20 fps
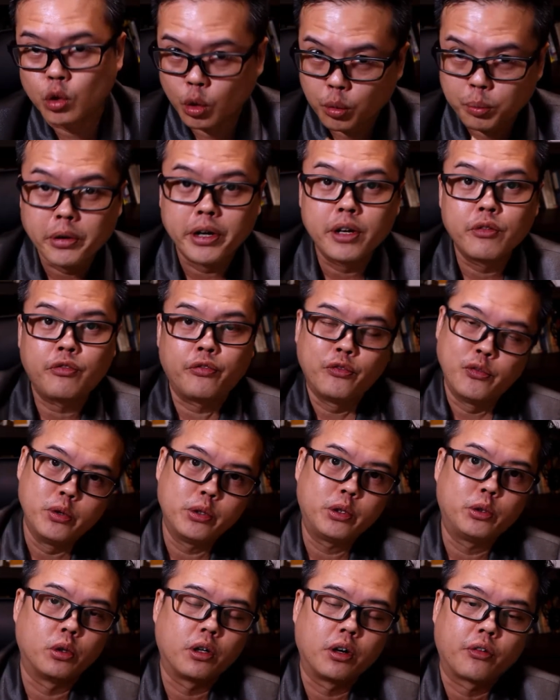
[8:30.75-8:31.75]
to bring
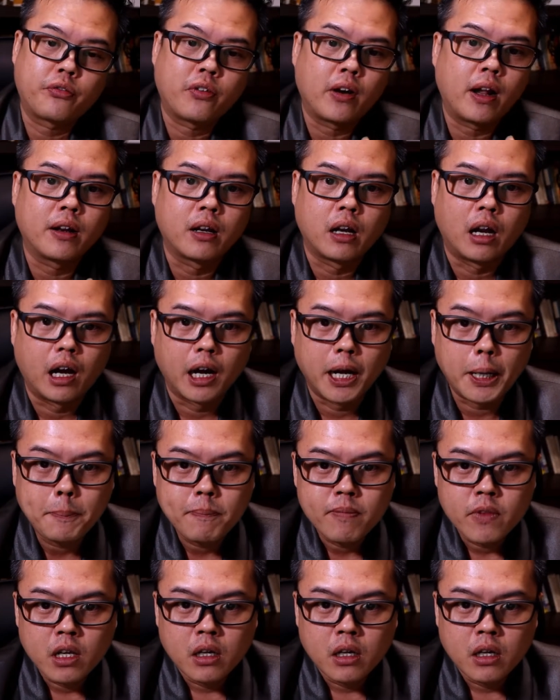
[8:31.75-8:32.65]
food to the frontline,